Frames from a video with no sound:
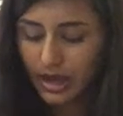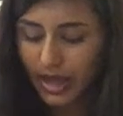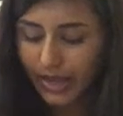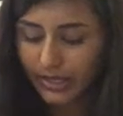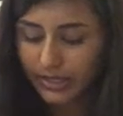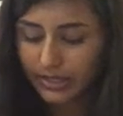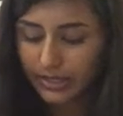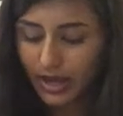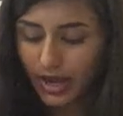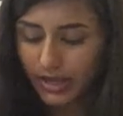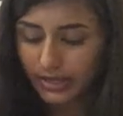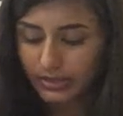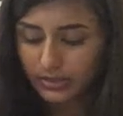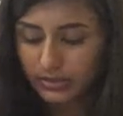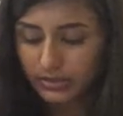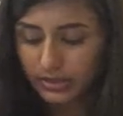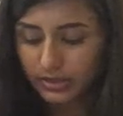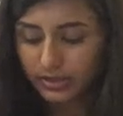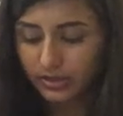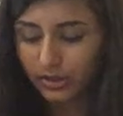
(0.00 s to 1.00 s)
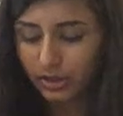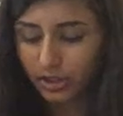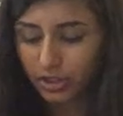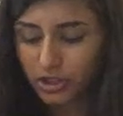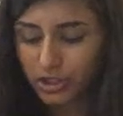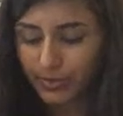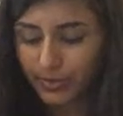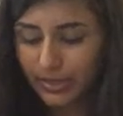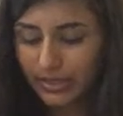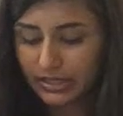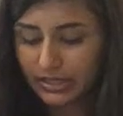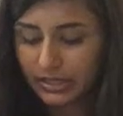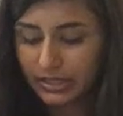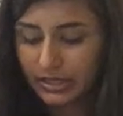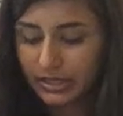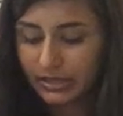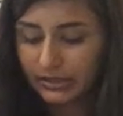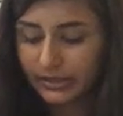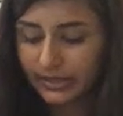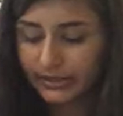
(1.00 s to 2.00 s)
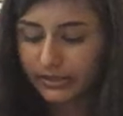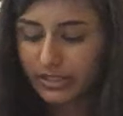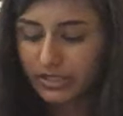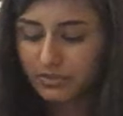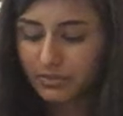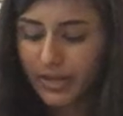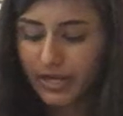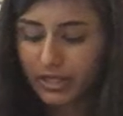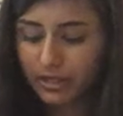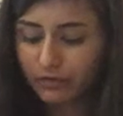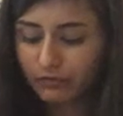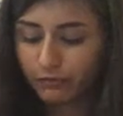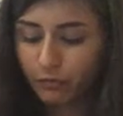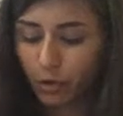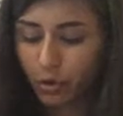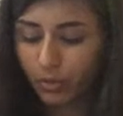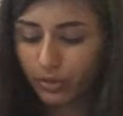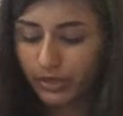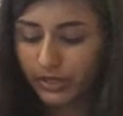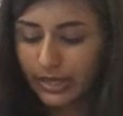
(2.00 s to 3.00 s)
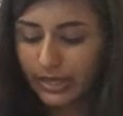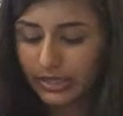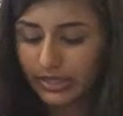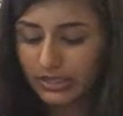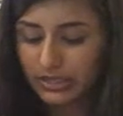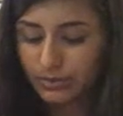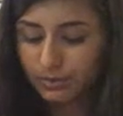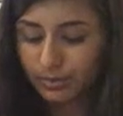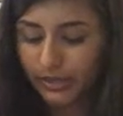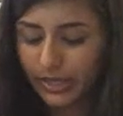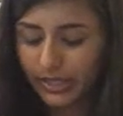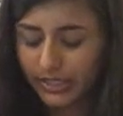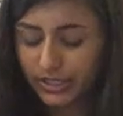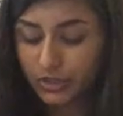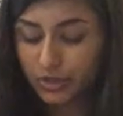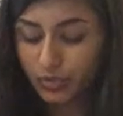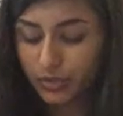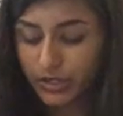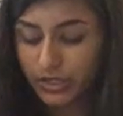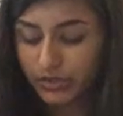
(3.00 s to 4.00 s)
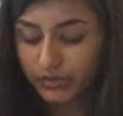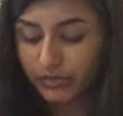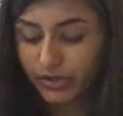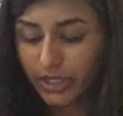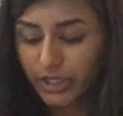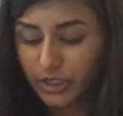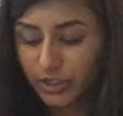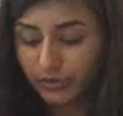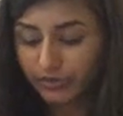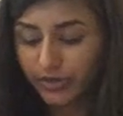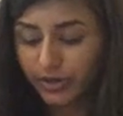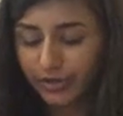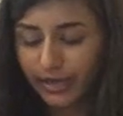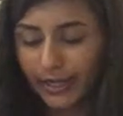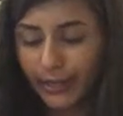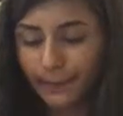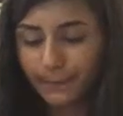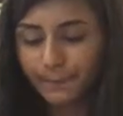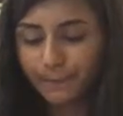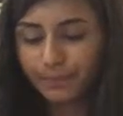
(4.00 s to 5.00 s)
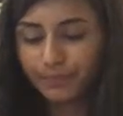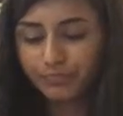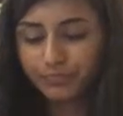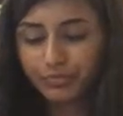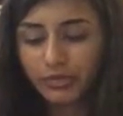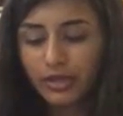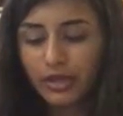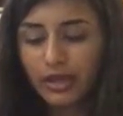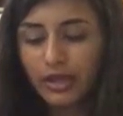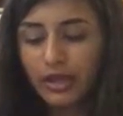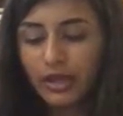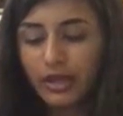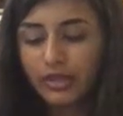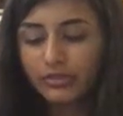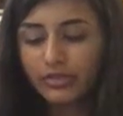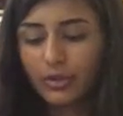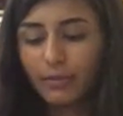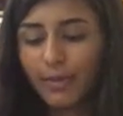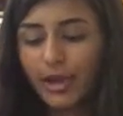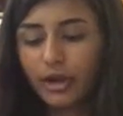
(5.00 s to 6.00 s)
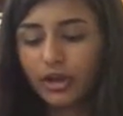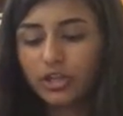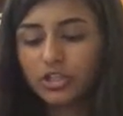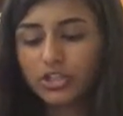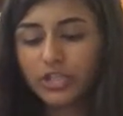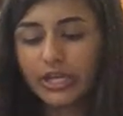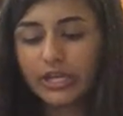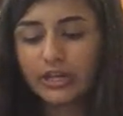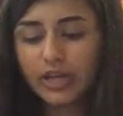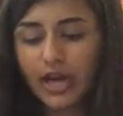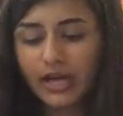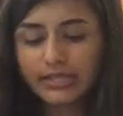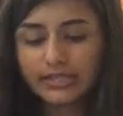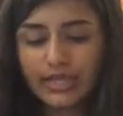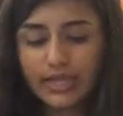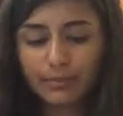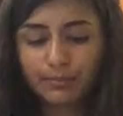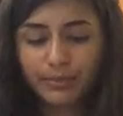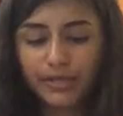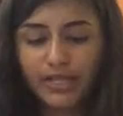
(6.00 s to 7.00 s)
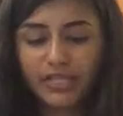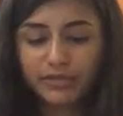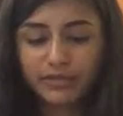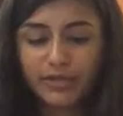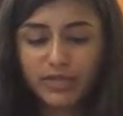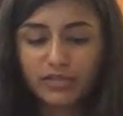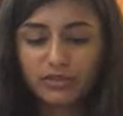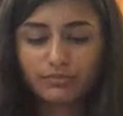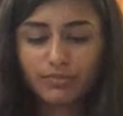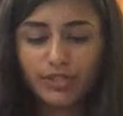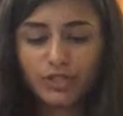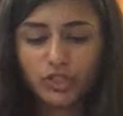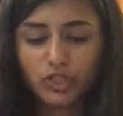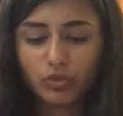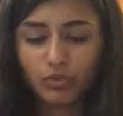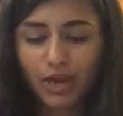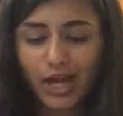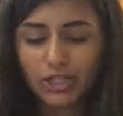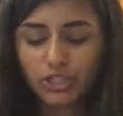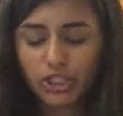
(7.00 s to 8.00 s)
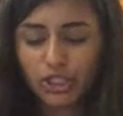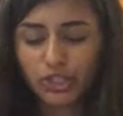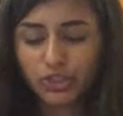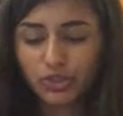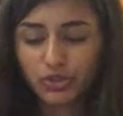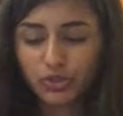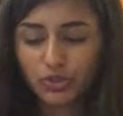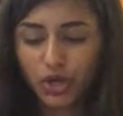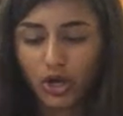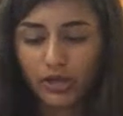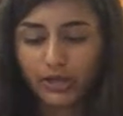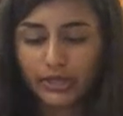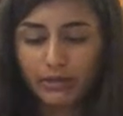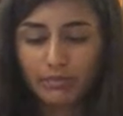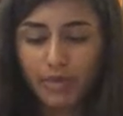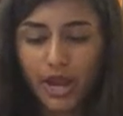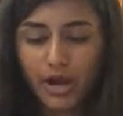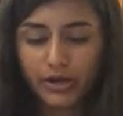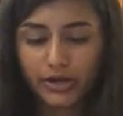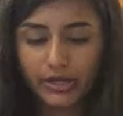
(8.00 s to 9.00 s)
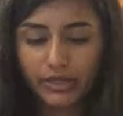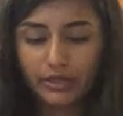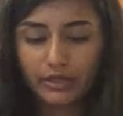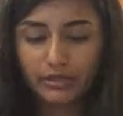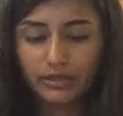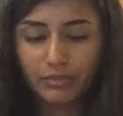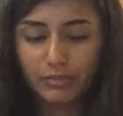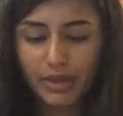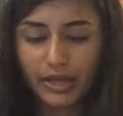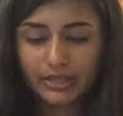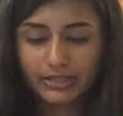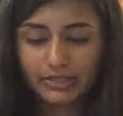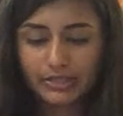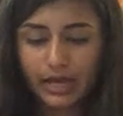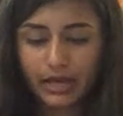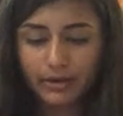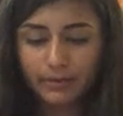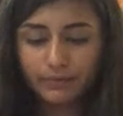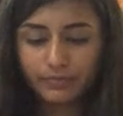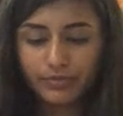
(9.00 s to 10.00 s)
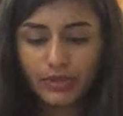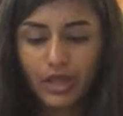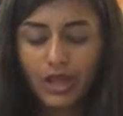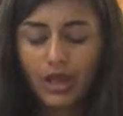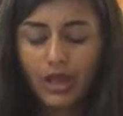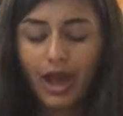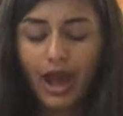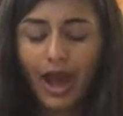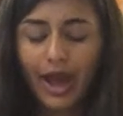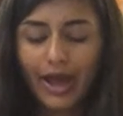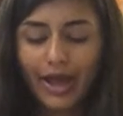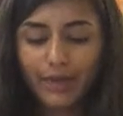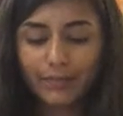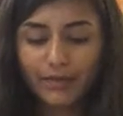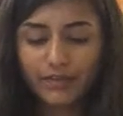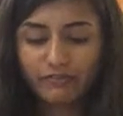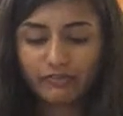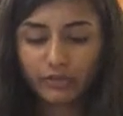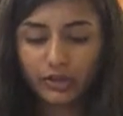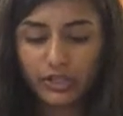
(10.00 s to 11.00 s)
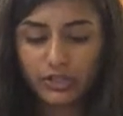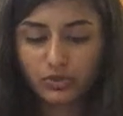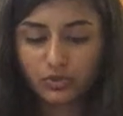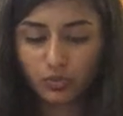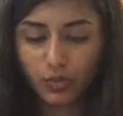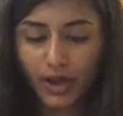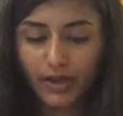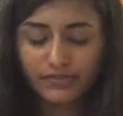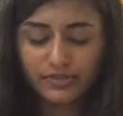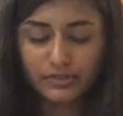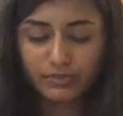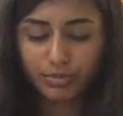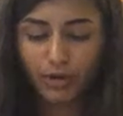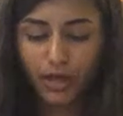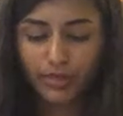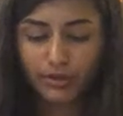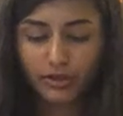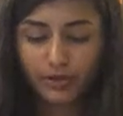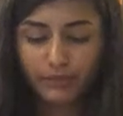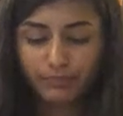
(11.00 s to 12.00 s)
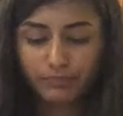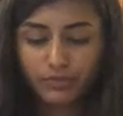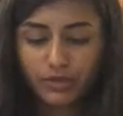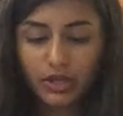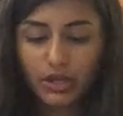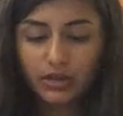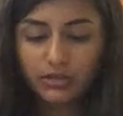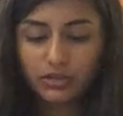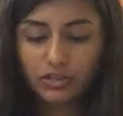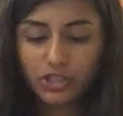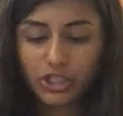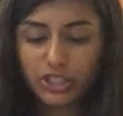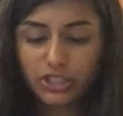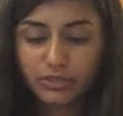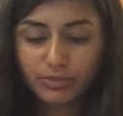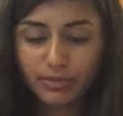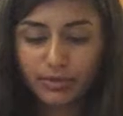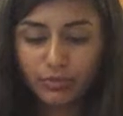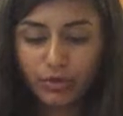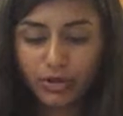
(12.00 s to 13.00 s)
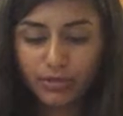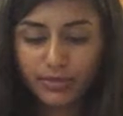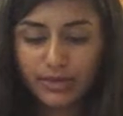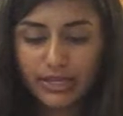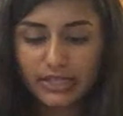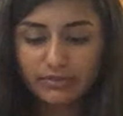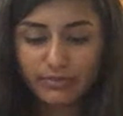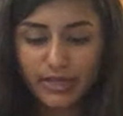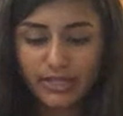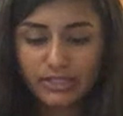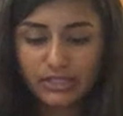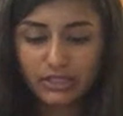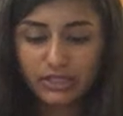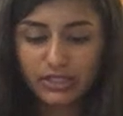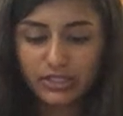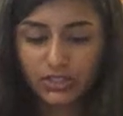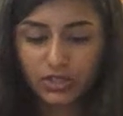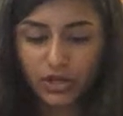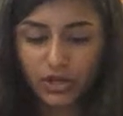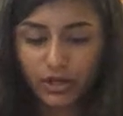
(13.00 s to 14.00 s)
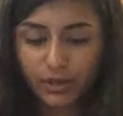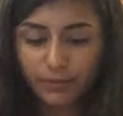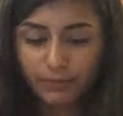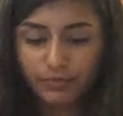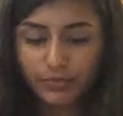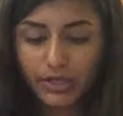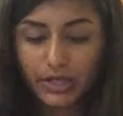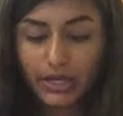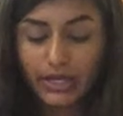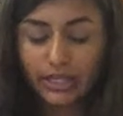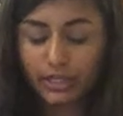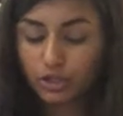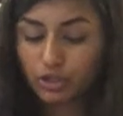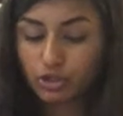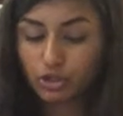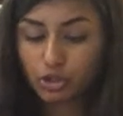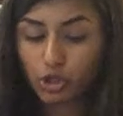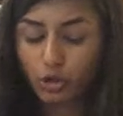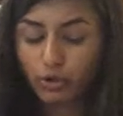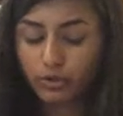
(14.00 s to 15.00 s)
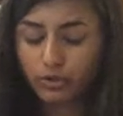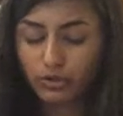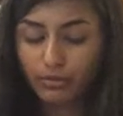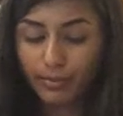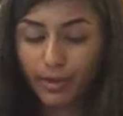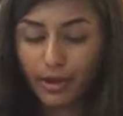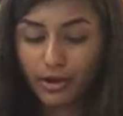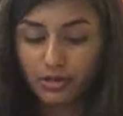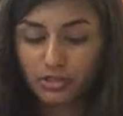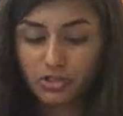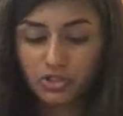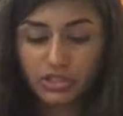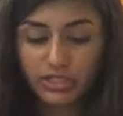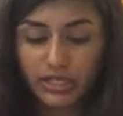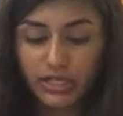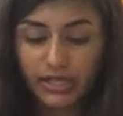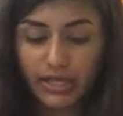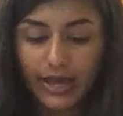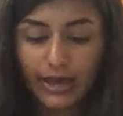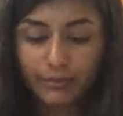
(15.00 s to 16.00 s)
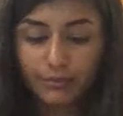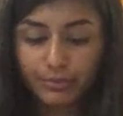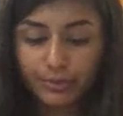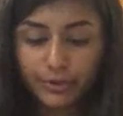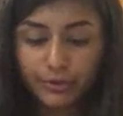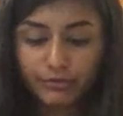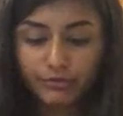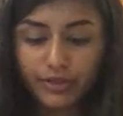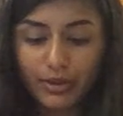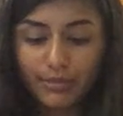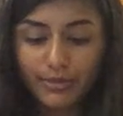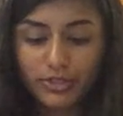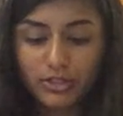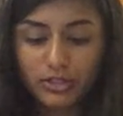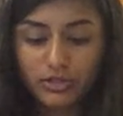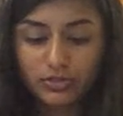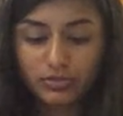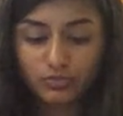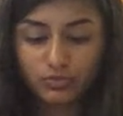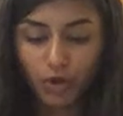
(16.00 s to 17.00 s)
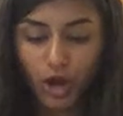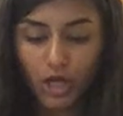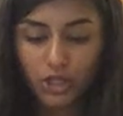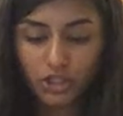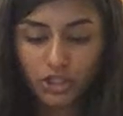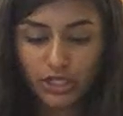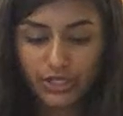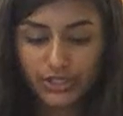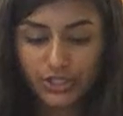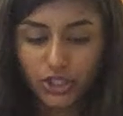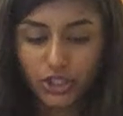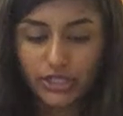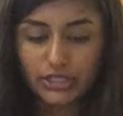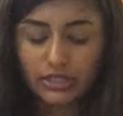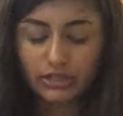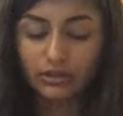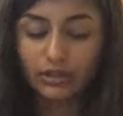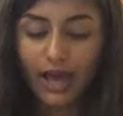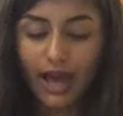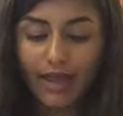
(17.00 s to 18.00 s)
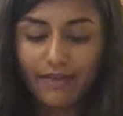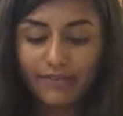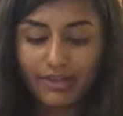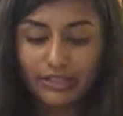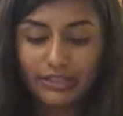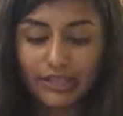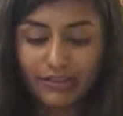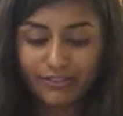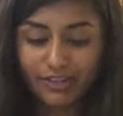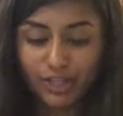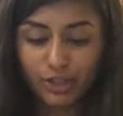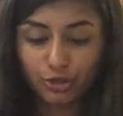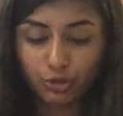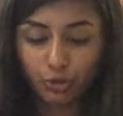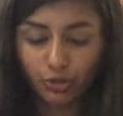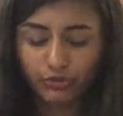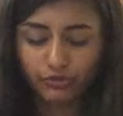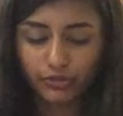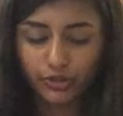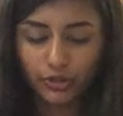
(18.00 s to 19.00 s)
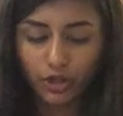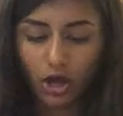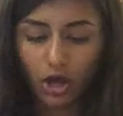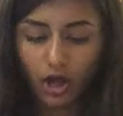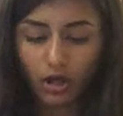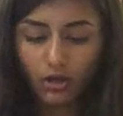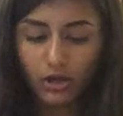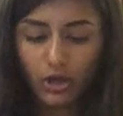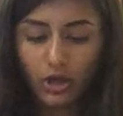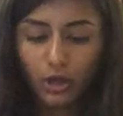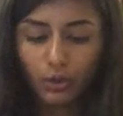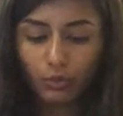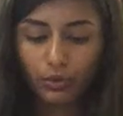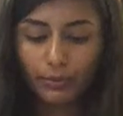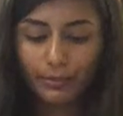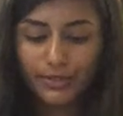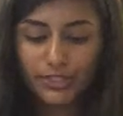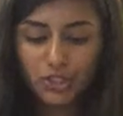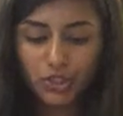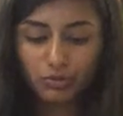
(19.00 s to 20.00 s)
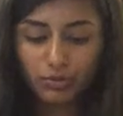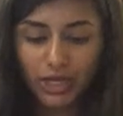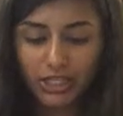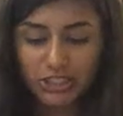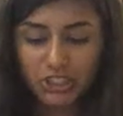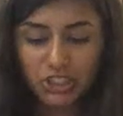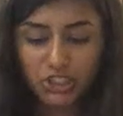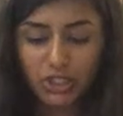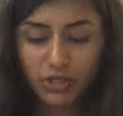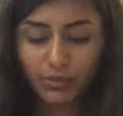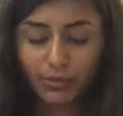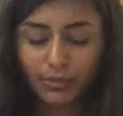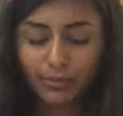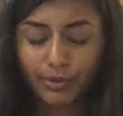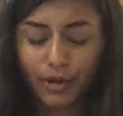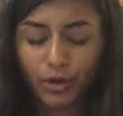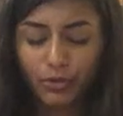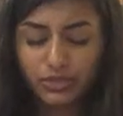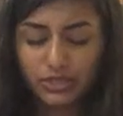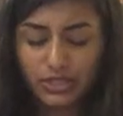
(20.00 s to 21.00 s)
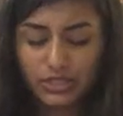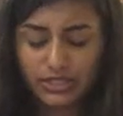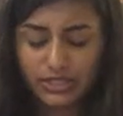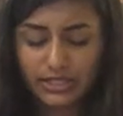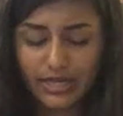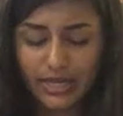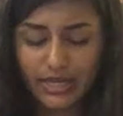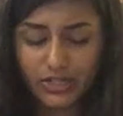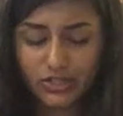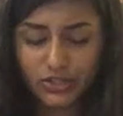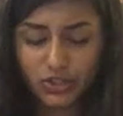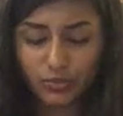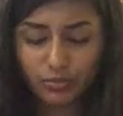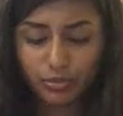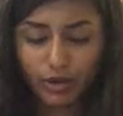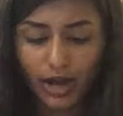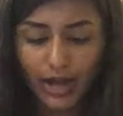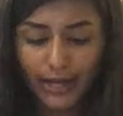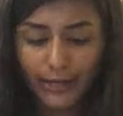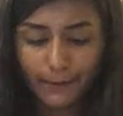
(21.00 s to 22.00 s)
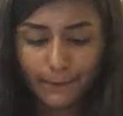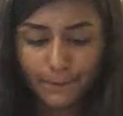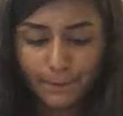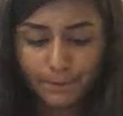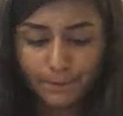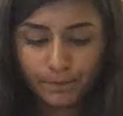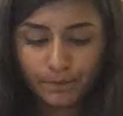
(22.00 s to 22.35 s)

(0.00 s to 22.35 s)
"I cannot," said the clergyman. "Let this man come forward and explain his reason for interfering." "The marriage cannot take place because Mr. Rochester is already married," the man said. "I am his wife's brother. The gentleman with me is my solicitor. He can show you the marriage deed and proof that Mrs. Rochester is alive and living in Thornfield Hall, where Mr. Rochester proposes to take his new bride."